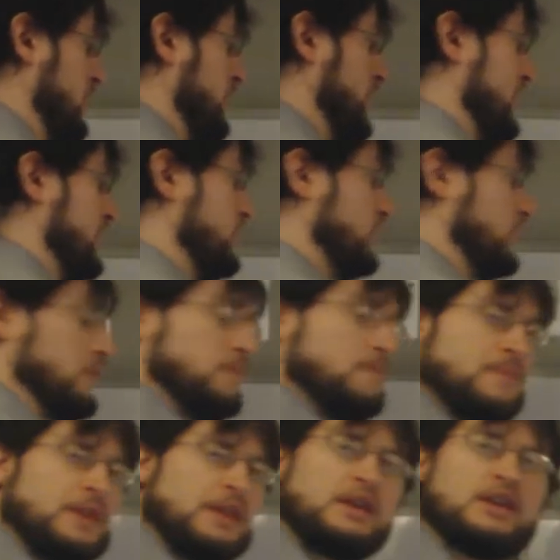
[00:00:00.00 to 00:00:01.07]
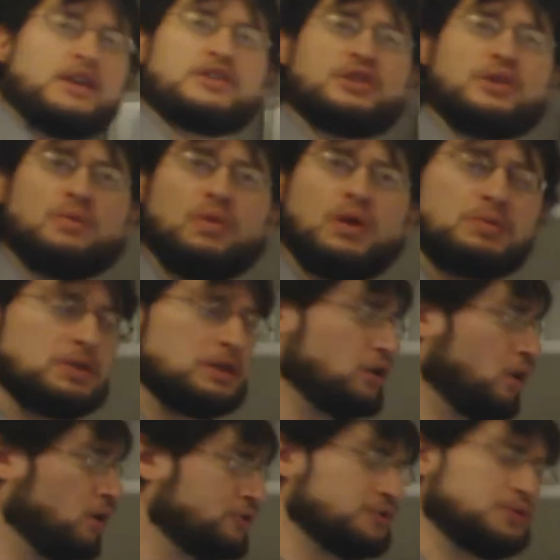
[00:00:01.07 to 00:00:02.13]
to V2. So when we
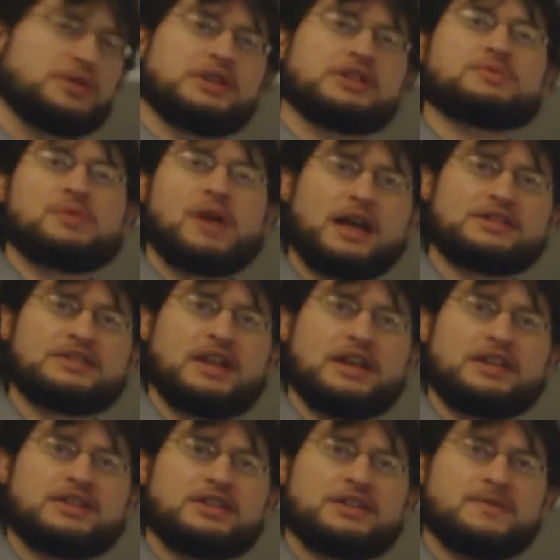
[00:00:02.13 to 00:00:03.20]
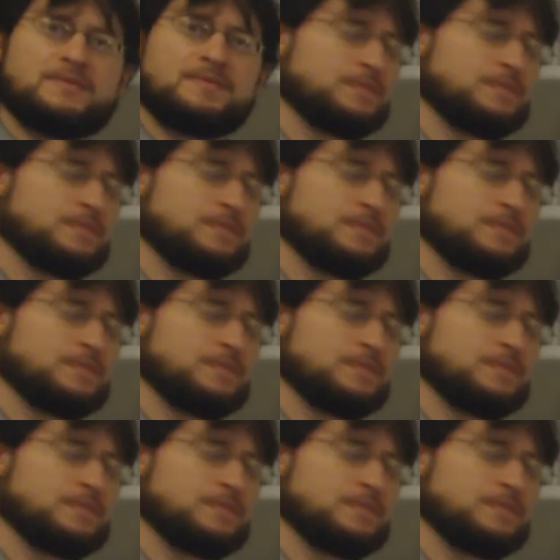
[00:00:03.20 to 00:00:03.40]
go through this process,